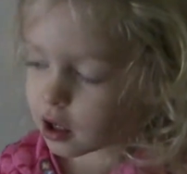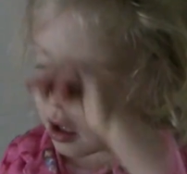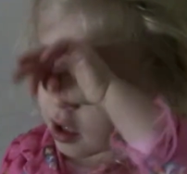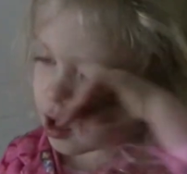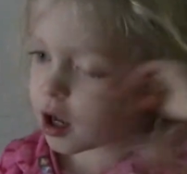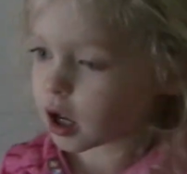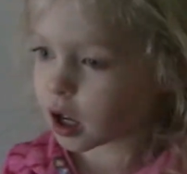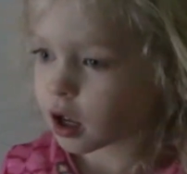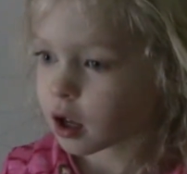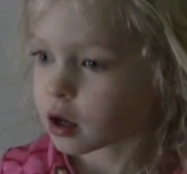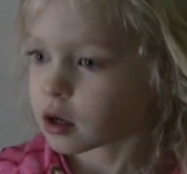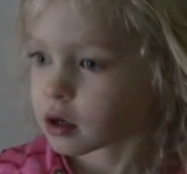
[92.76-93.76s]
You want to go do
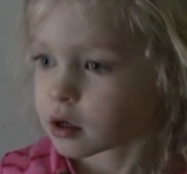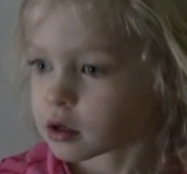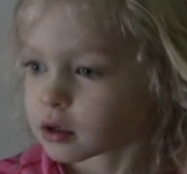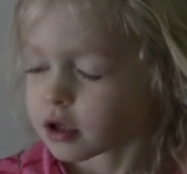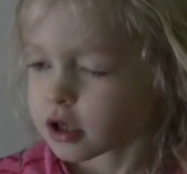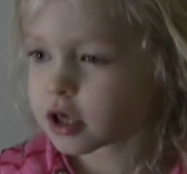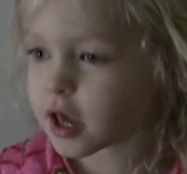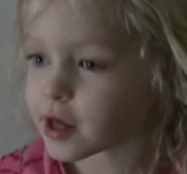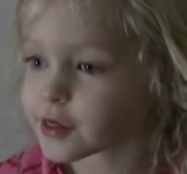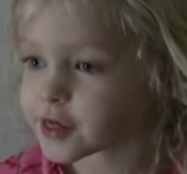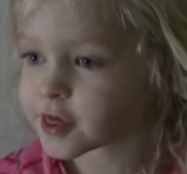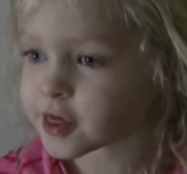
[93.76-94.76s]
something?
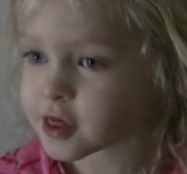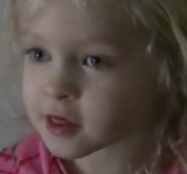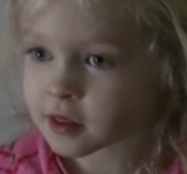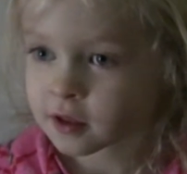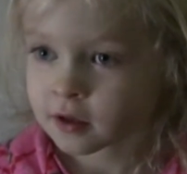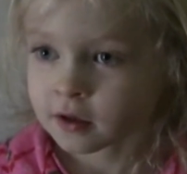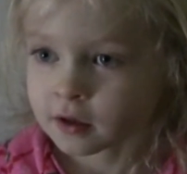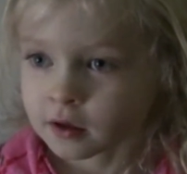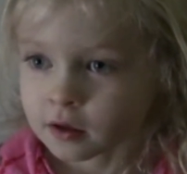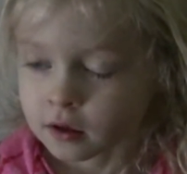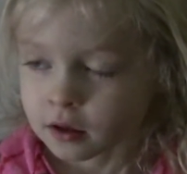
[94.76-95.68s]
Yes. What do you want to go do?